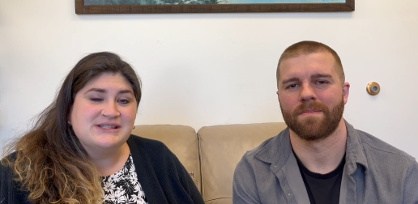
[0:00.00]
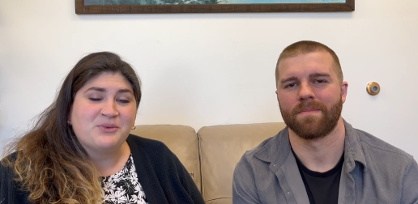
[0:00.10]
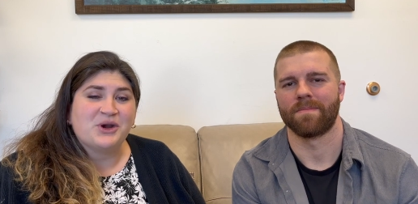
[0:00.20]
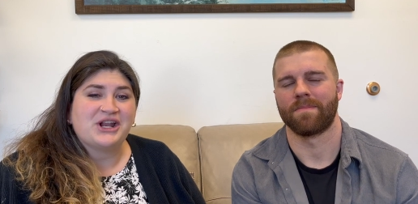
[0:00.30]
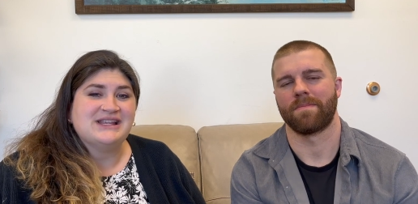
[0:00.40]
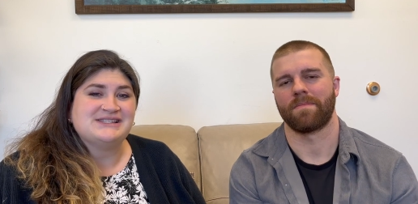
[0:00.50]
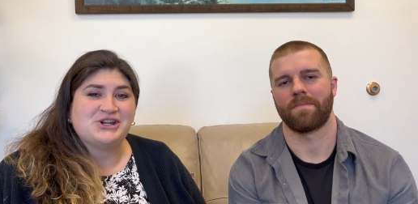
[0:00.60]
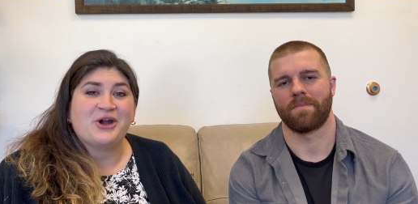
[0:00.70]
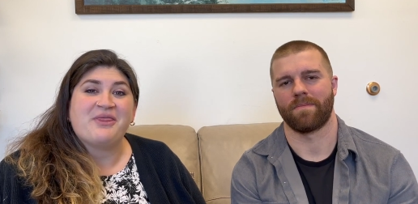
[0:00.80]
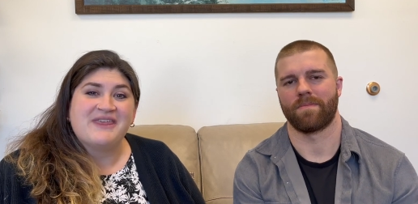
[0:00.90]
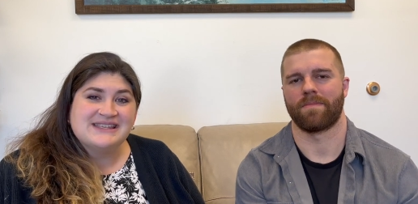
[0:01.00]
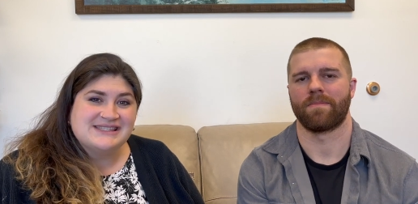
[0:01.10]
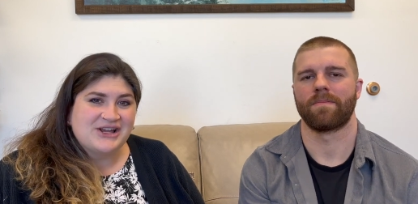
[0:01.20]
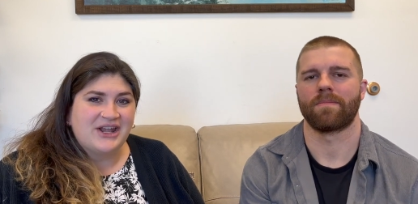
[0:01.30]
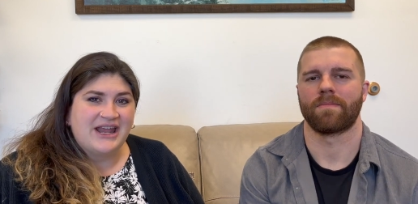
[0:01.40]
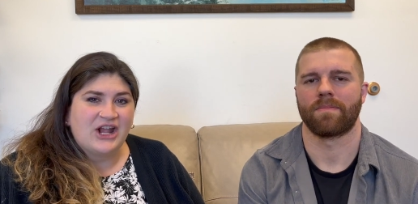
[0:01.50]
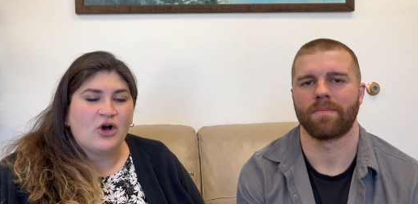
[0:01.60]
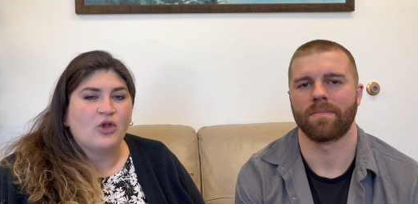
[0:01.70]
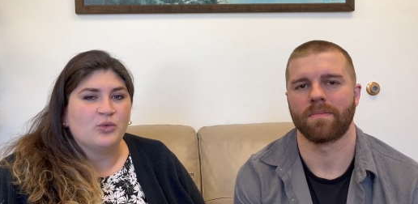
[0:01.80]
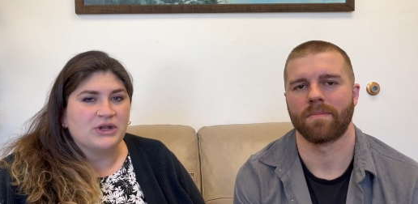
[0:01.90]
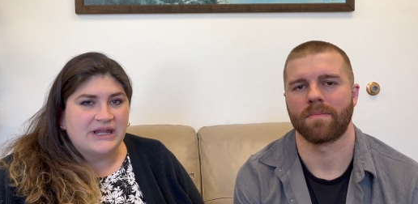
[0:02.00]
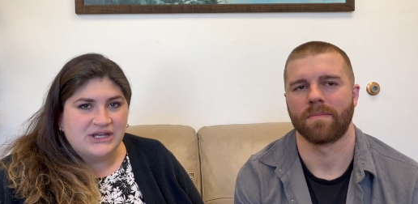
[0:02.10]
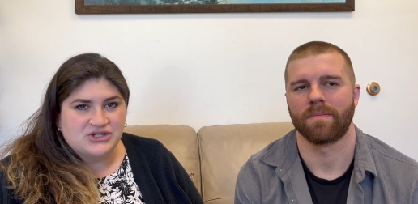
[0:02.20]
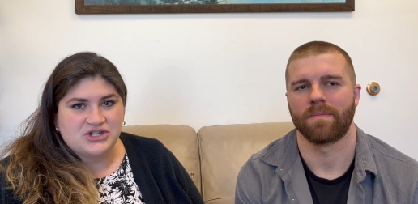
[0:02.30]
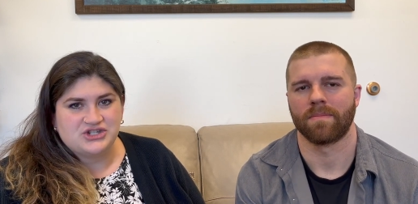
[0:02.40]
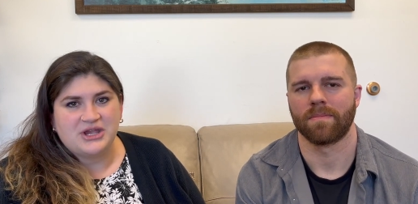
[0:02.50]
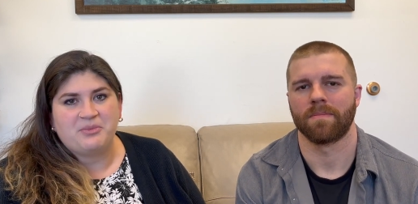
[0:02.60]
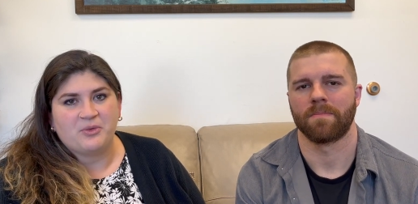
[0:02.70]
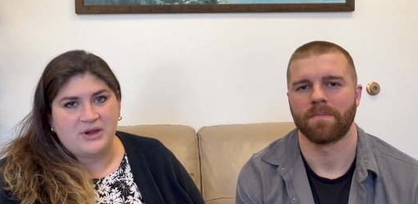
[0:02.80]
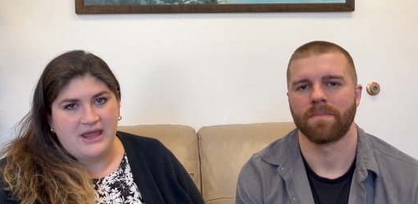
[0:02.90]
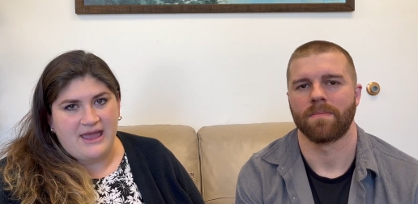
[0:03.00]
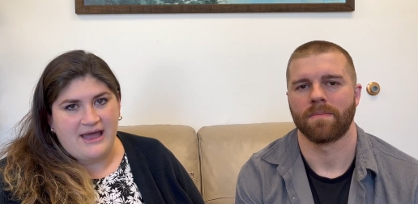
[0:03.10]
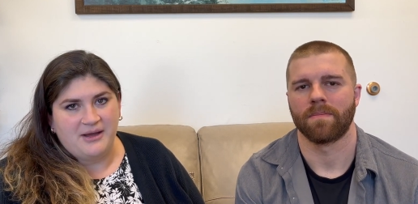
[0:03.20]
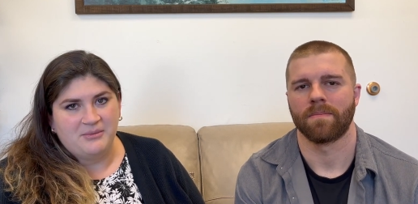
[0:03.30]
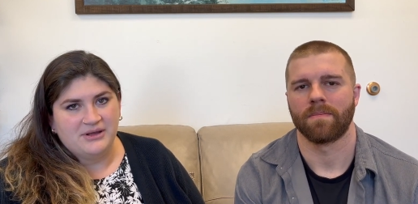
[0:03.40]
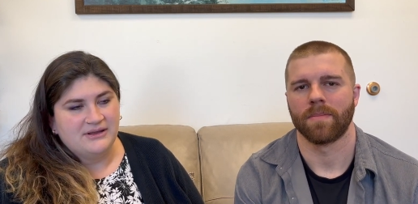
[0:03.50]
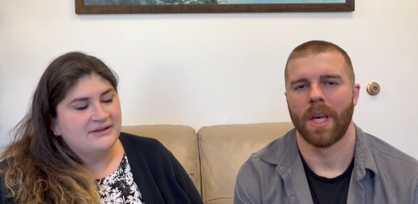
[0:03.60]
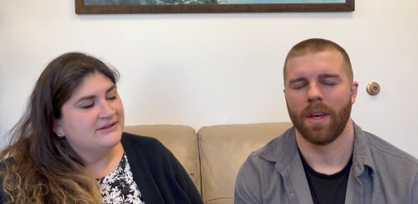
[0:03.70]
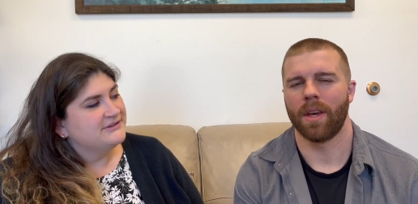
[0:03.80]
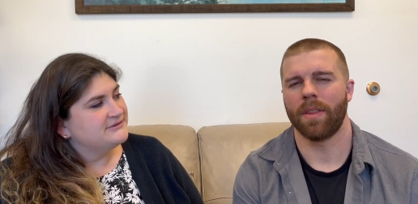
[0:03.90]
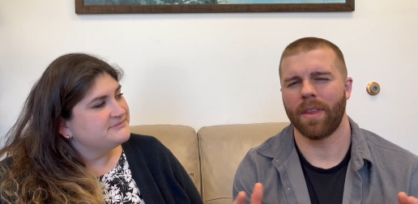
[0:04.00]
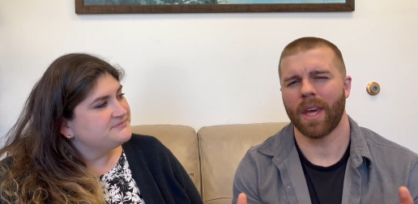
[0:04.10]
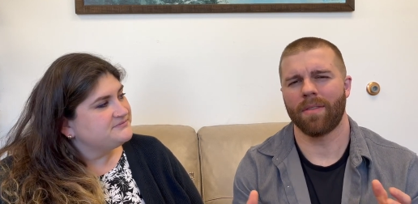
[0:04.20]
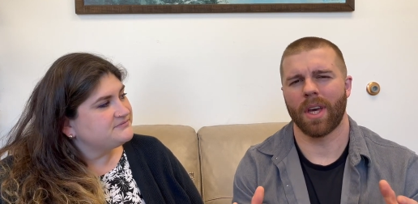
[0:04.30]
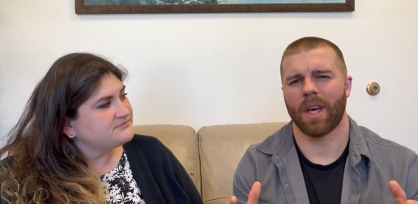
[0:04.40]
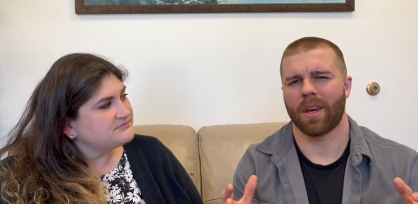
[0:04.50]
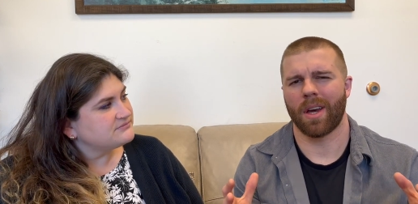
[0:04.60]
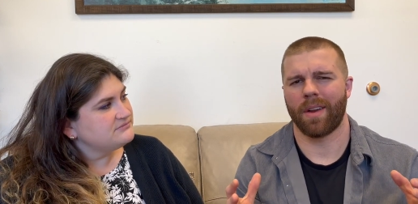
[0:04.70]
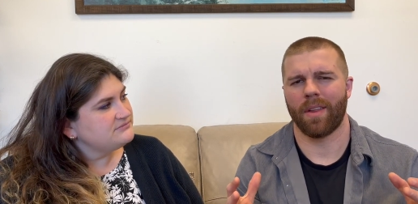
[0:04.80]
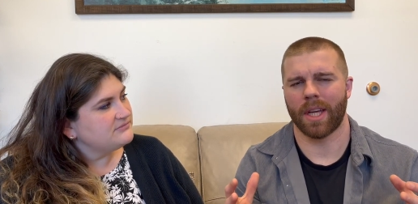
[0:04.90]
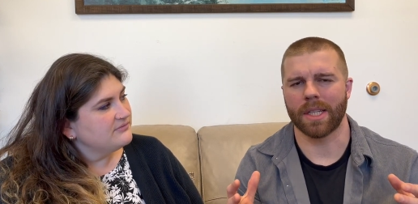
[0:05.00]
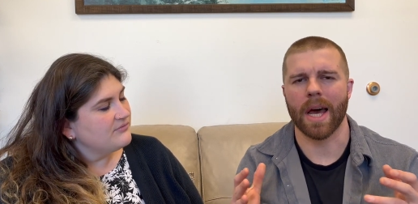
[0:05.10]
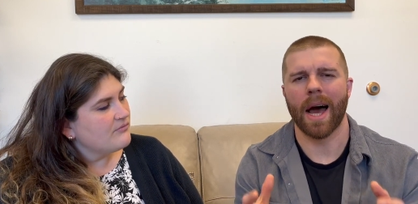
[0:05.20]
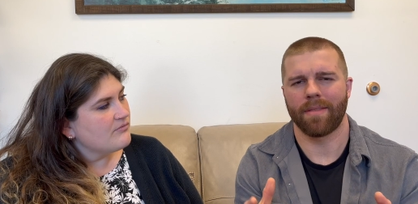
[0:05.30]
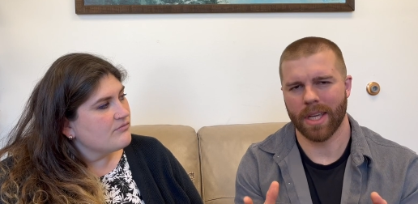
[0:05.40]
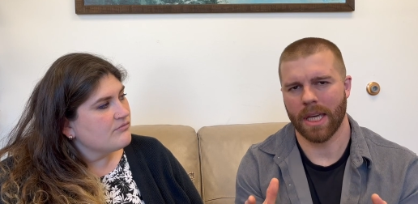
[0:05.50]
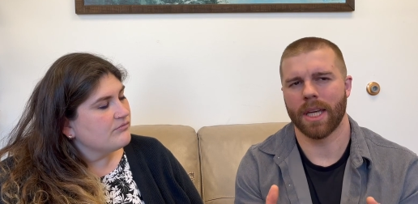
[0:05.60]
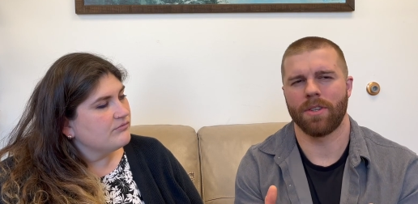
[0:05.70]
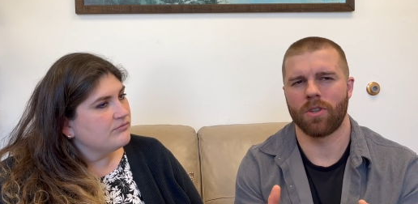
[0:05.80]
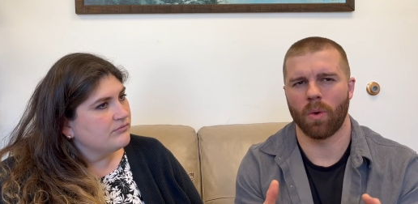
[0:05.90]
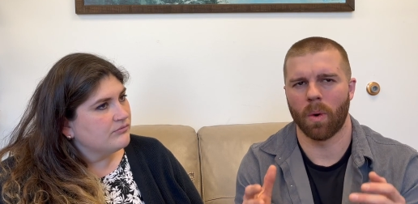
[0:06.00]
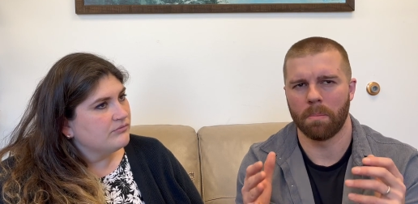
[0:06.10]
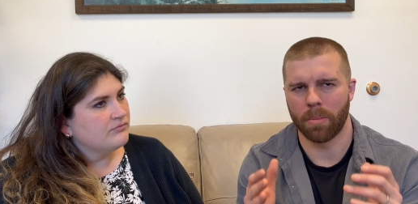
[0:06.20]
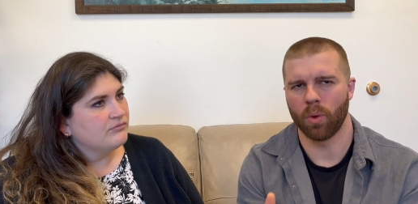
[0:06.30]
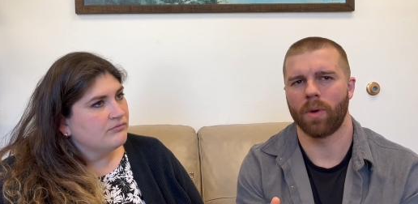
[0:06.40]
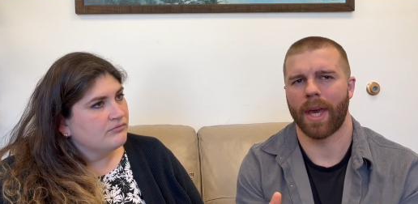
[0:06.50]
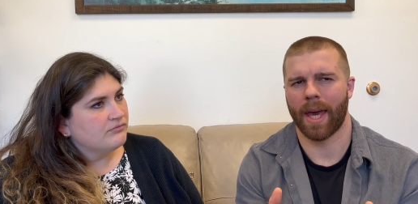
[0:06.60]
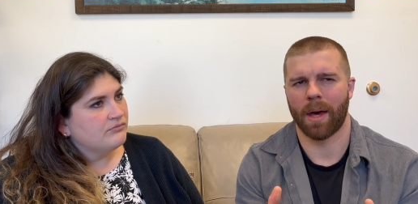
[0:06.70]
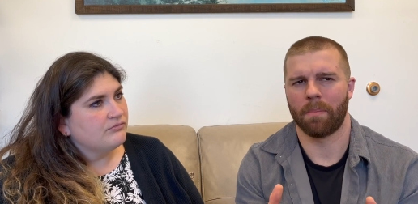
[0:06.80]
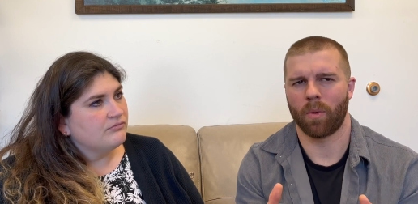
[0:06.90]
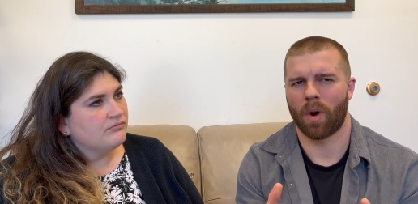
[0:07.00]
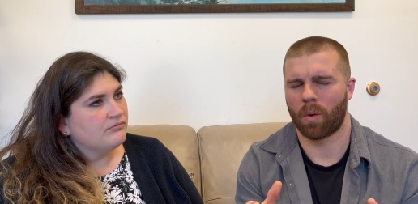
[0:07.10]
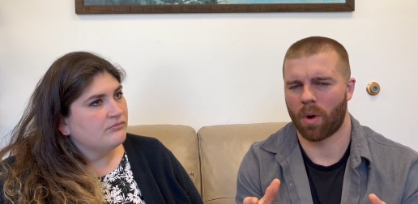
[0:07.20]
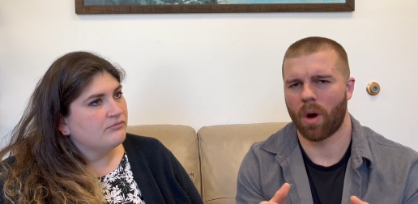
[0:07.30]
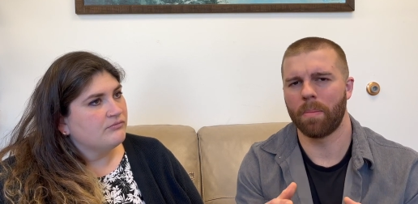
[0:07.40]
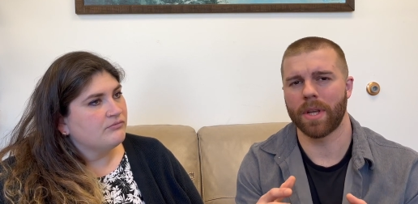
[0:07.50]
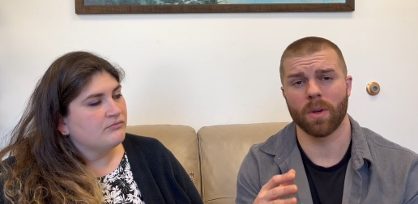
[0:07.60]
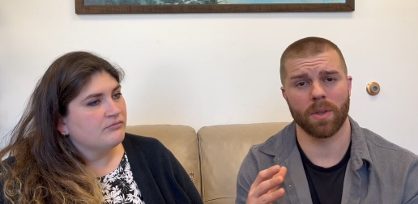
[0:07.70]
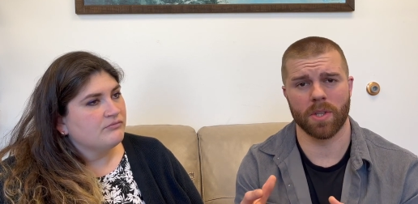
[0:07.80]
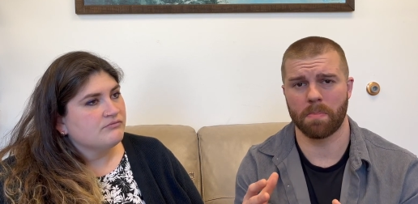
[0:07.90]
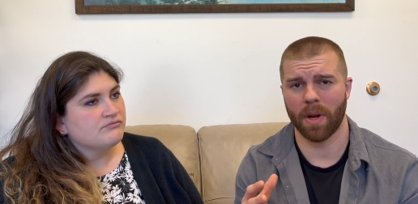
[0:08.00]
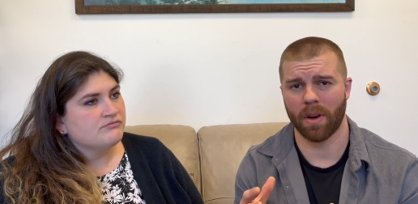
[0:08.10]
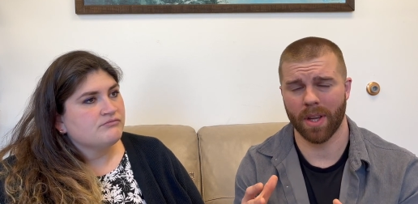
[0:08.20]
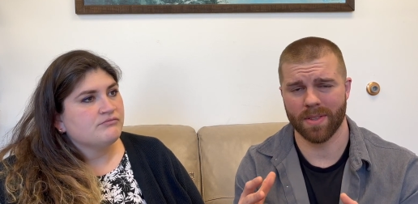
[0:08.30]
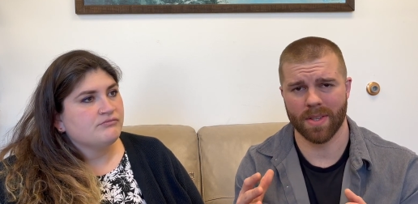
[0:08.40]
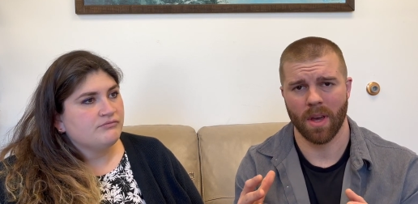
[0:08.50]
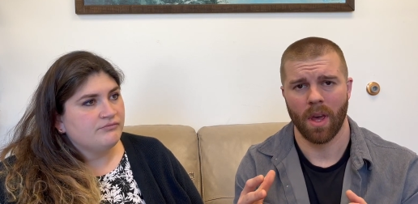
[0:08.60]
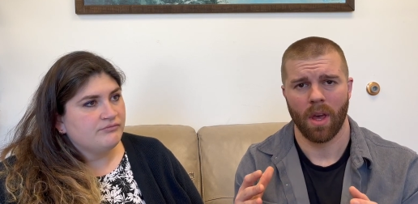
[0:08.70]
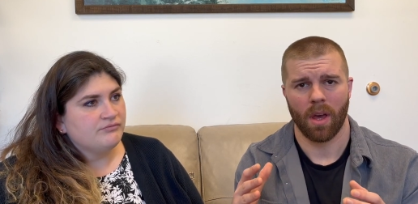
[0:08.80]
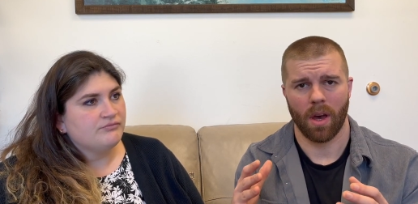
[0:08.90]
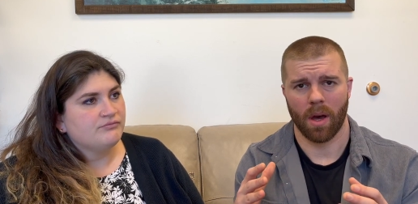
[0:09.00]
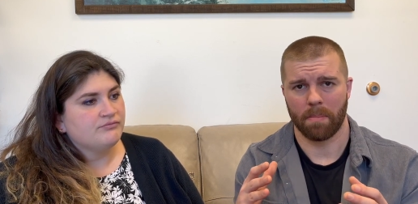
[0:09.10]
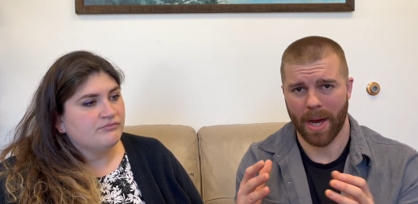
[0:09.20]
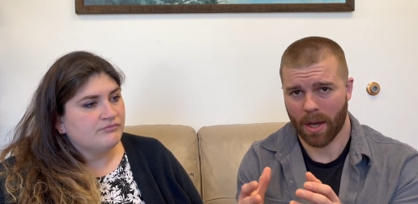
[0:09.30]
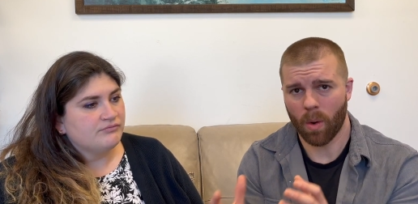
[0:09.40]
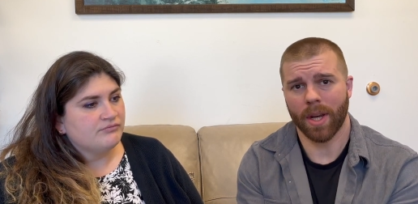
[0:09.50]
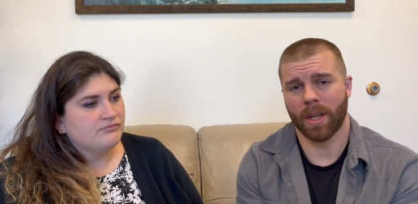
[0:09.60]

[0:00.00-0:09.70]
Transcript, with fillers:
Speaker 1: that we're going to start this Sunday called Relationship Rehab.
Speaker 2: You can think of it kind of like diving into a boot camp where we're hoping to experience, uh, by going